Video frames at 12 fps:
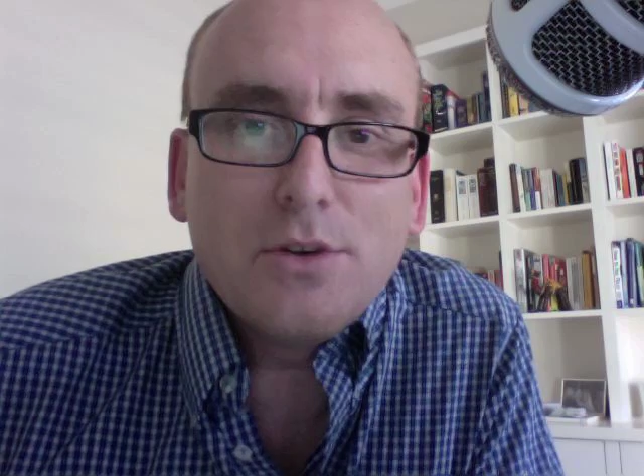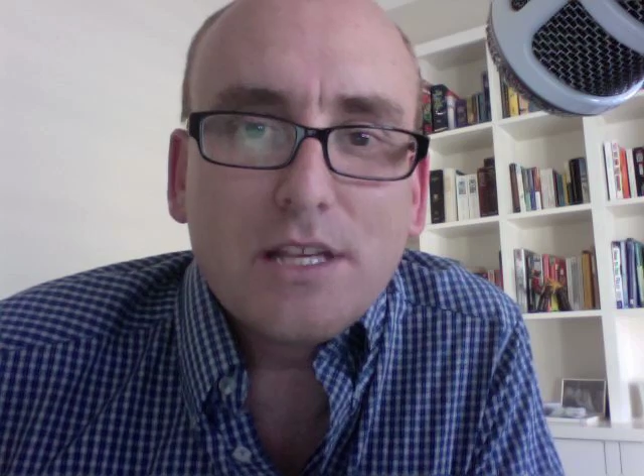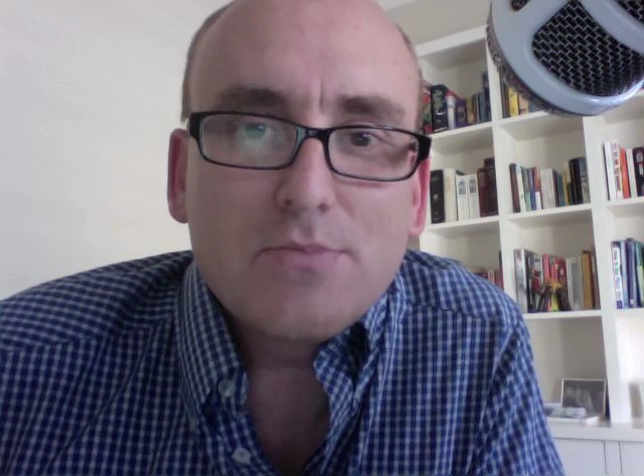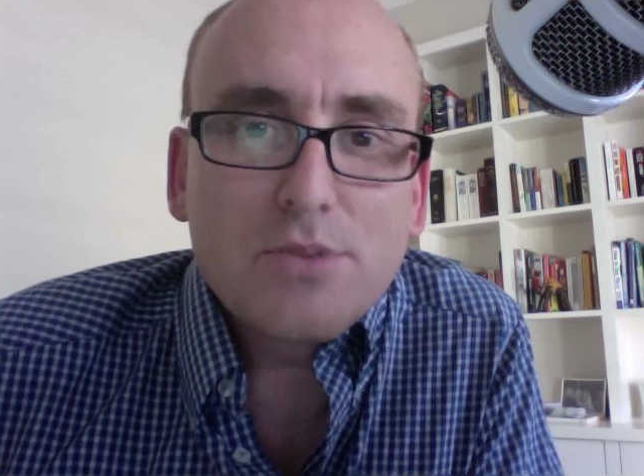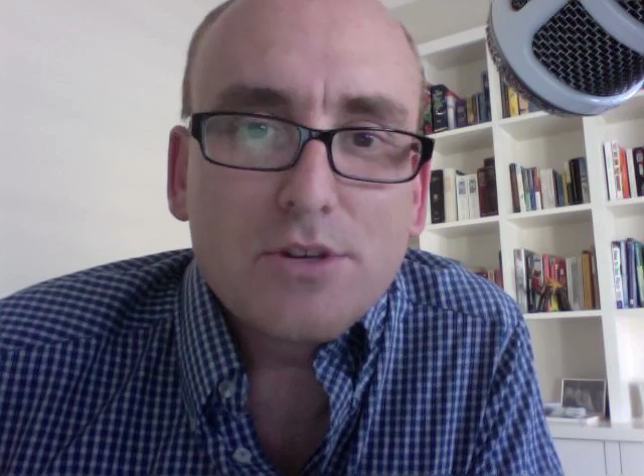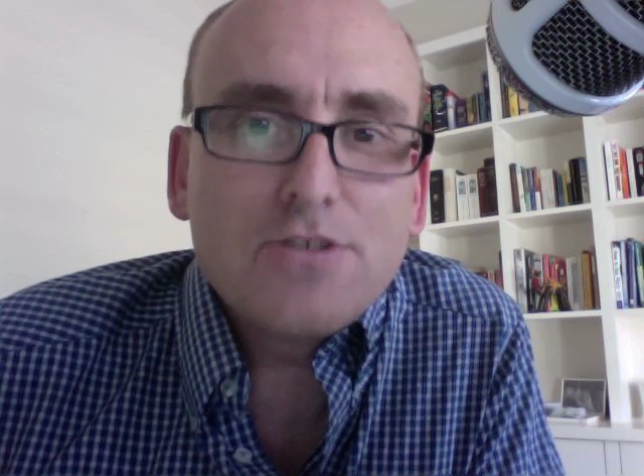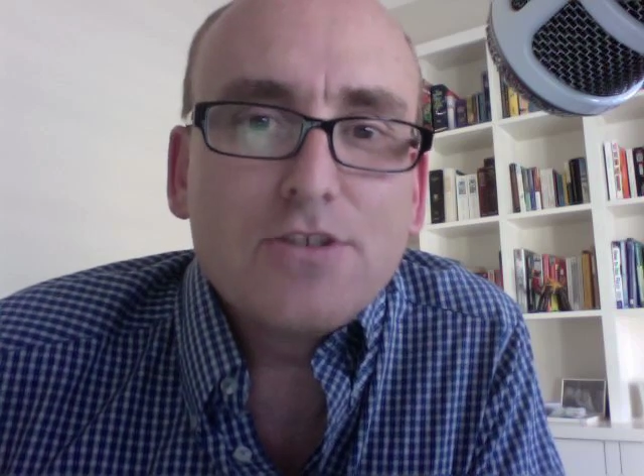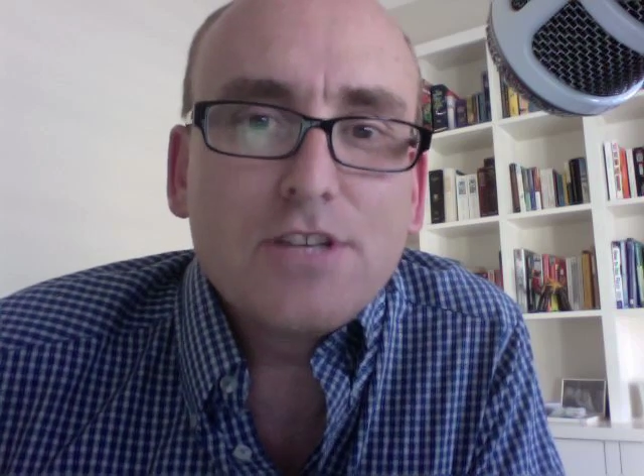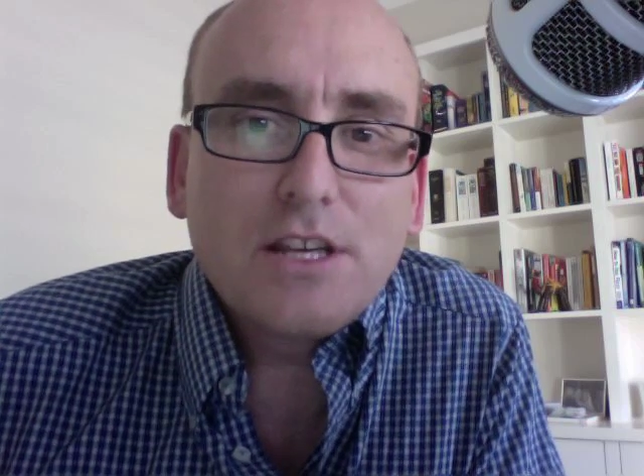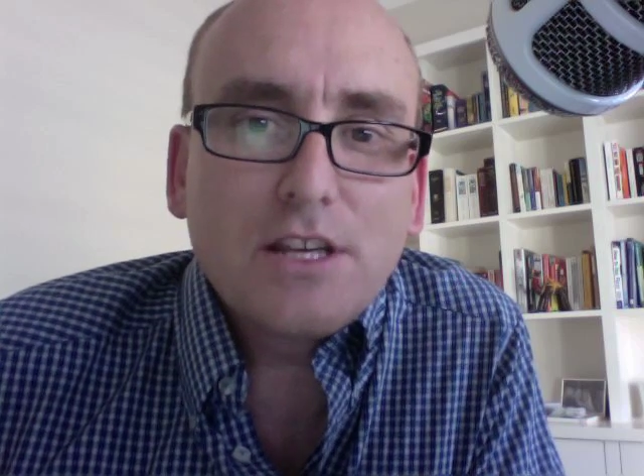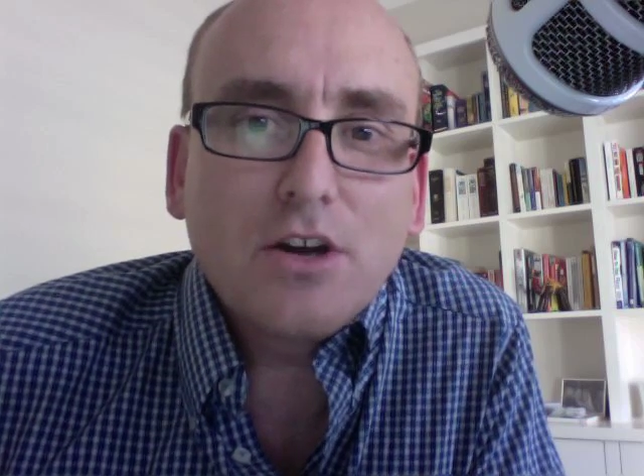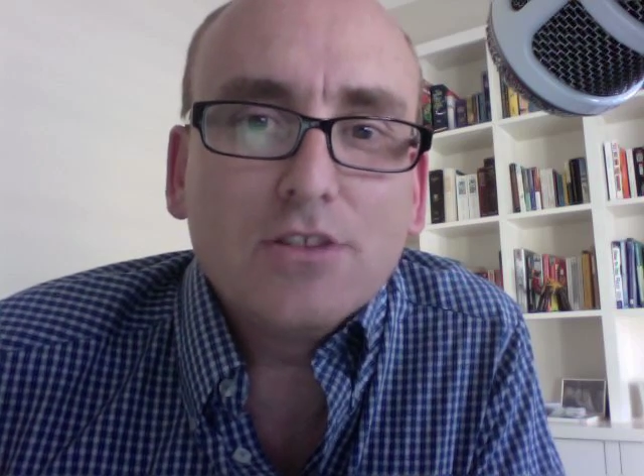is
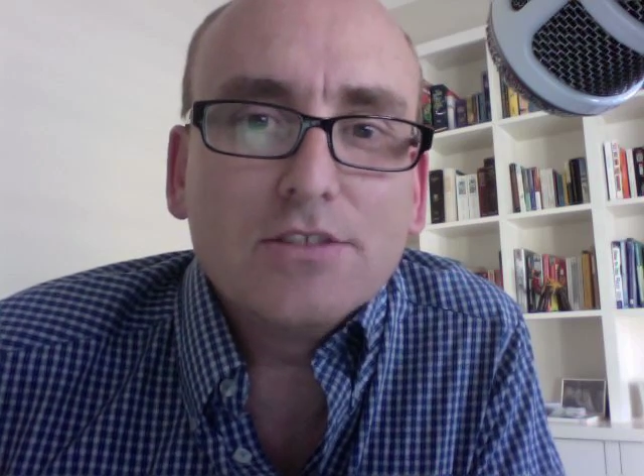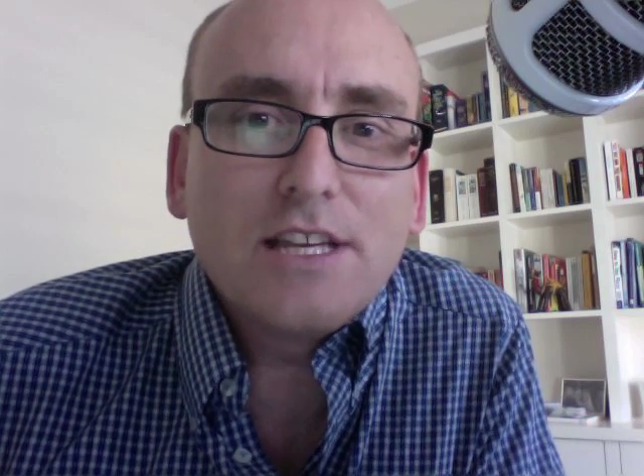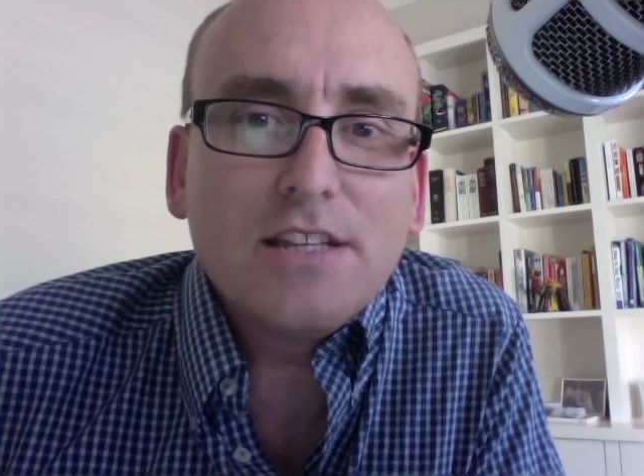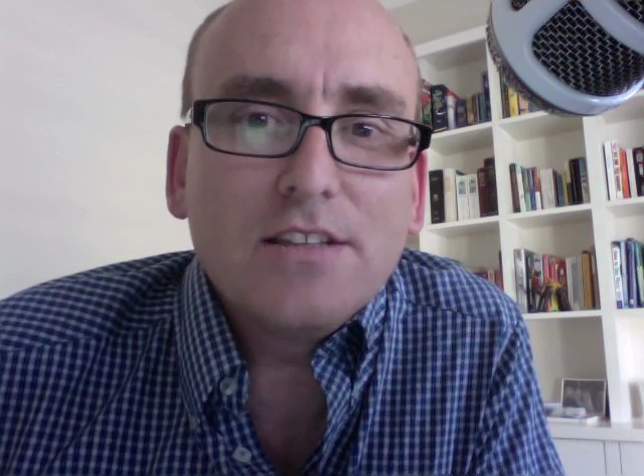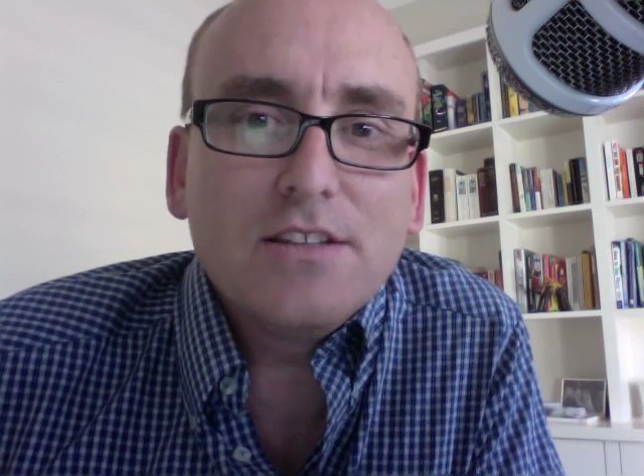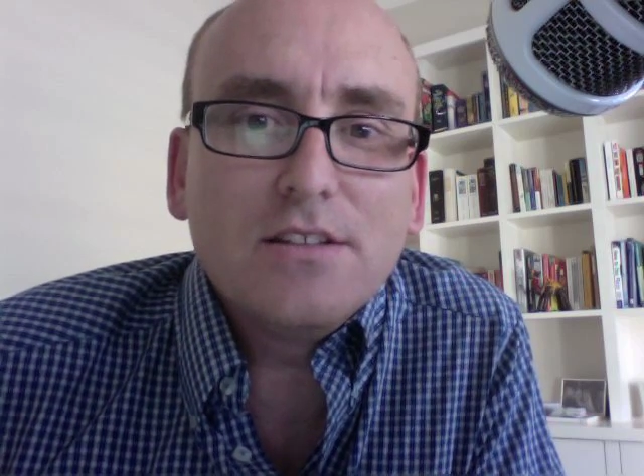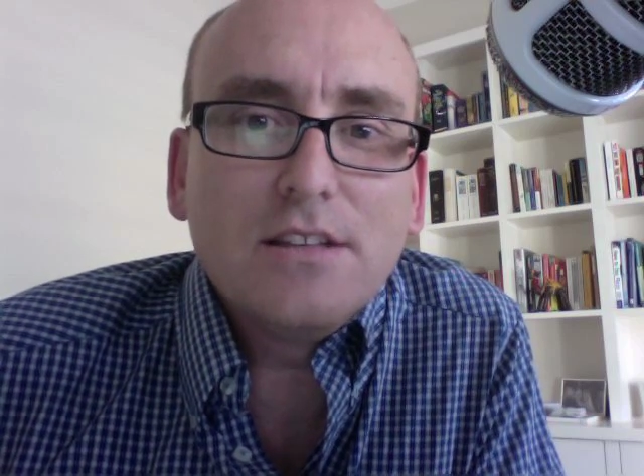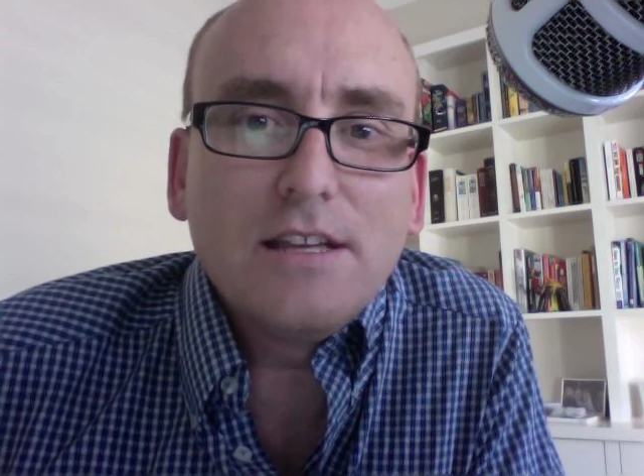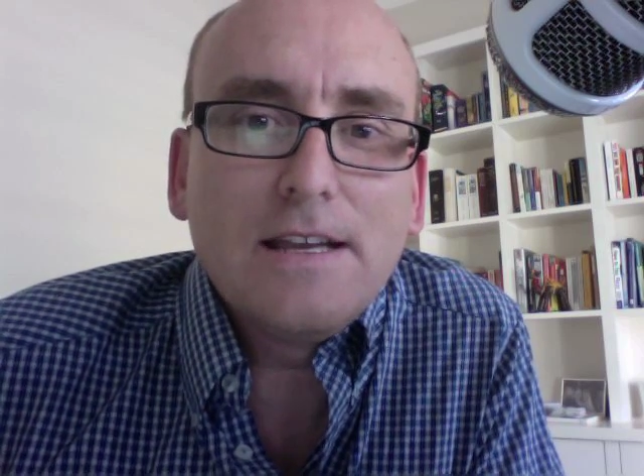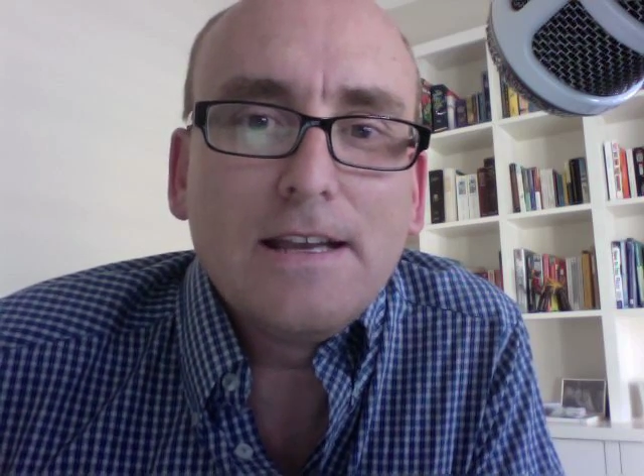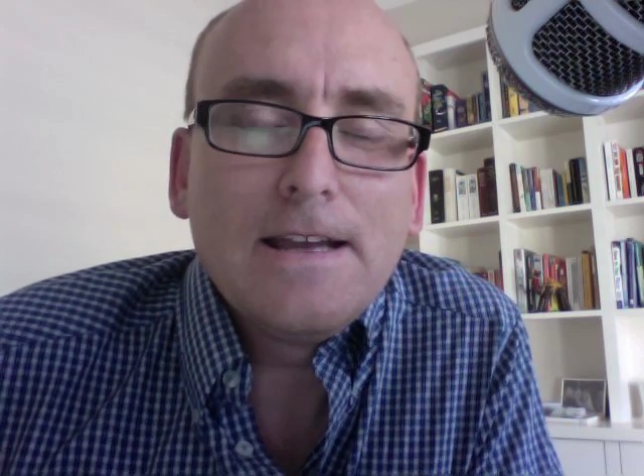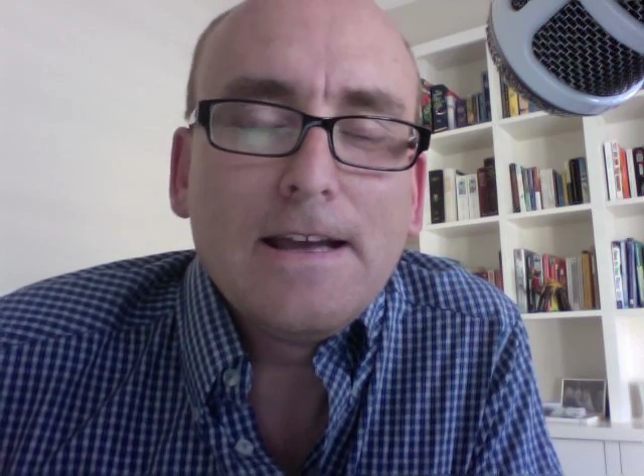producing content.
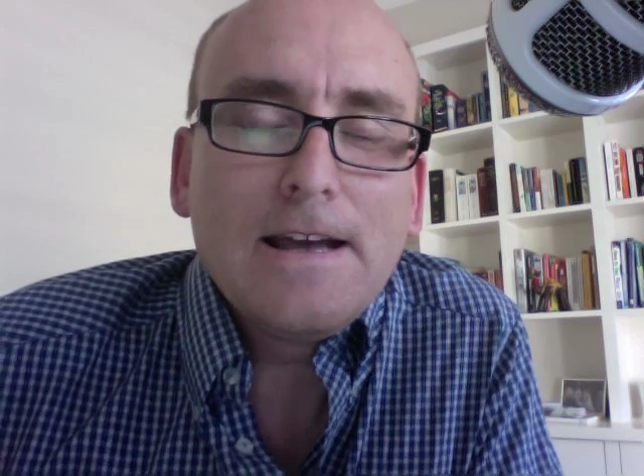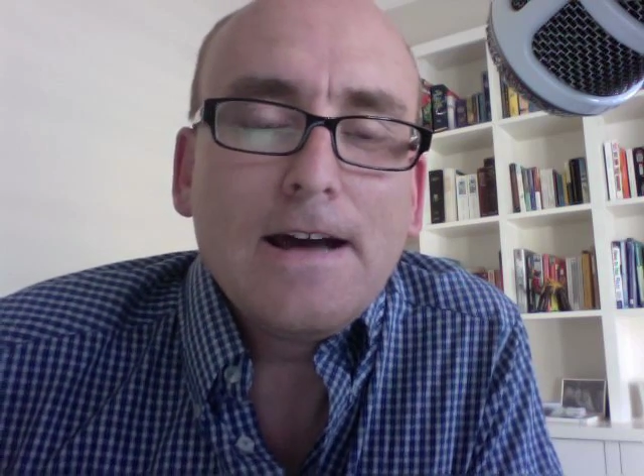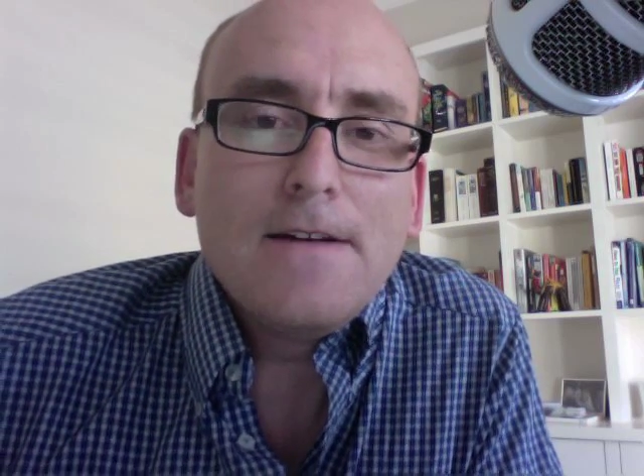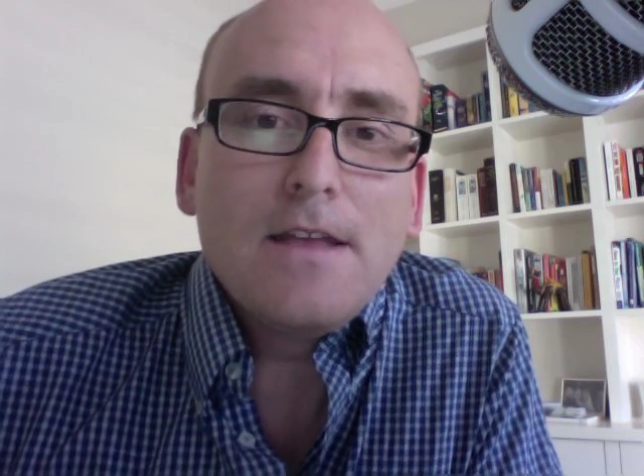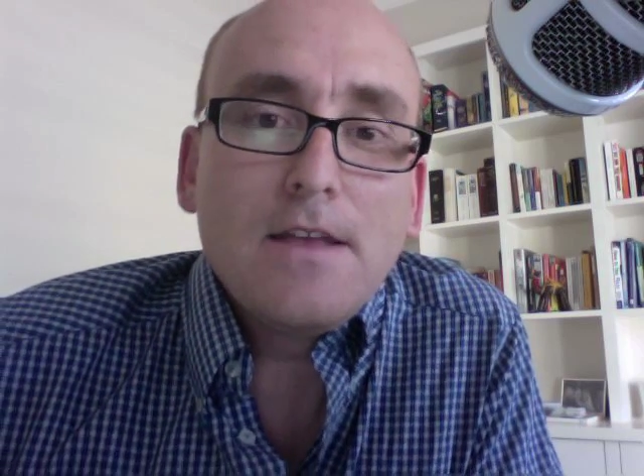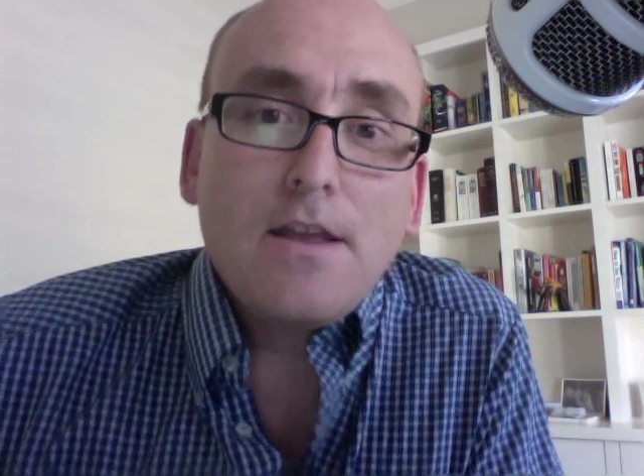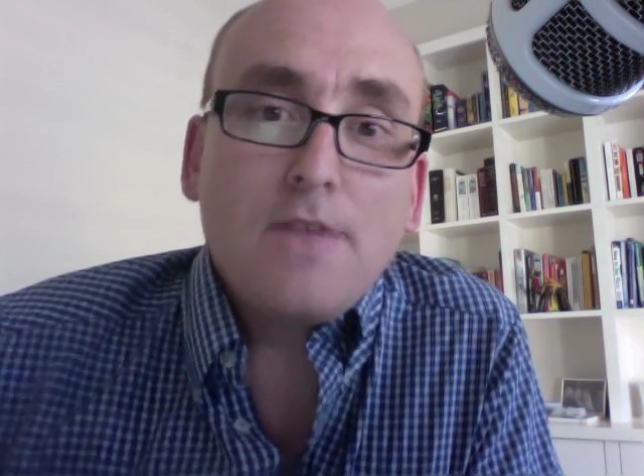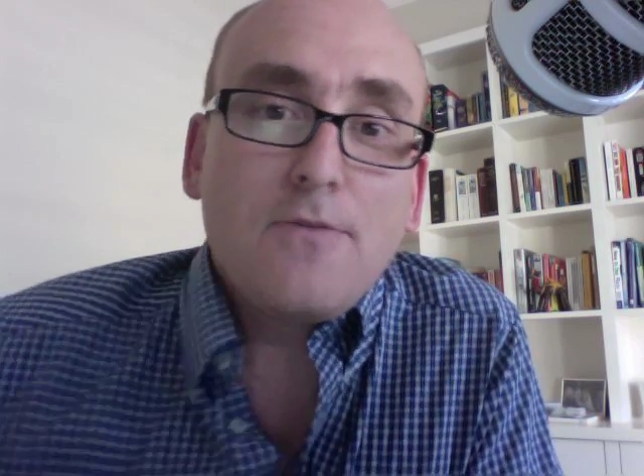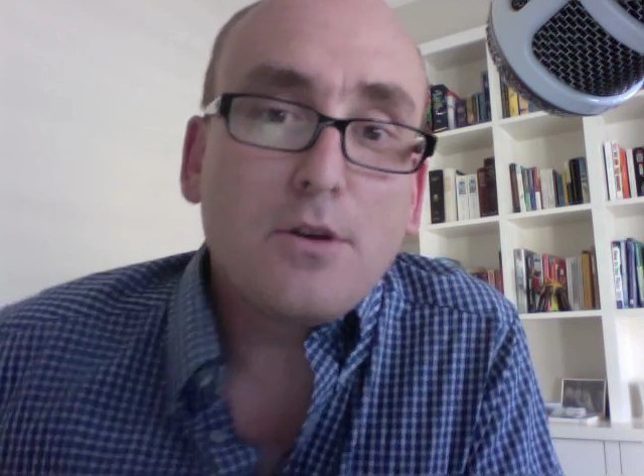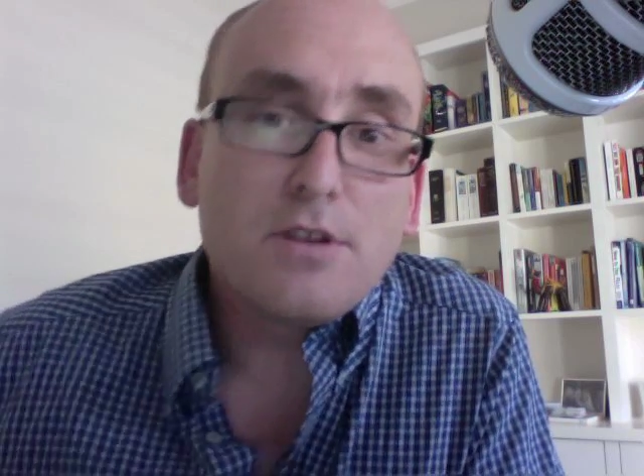If